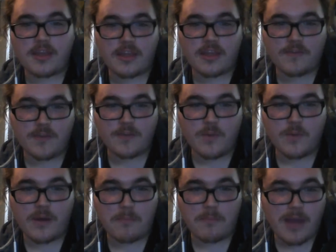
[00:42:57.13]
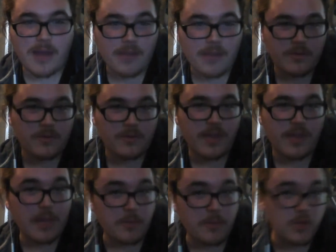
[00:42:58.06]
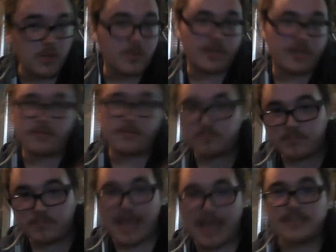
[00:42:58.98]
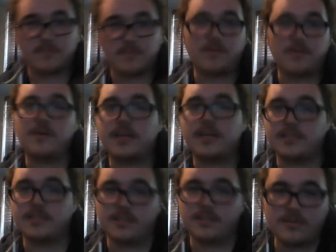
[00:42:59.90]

if you want my real name, you can ask very nicely.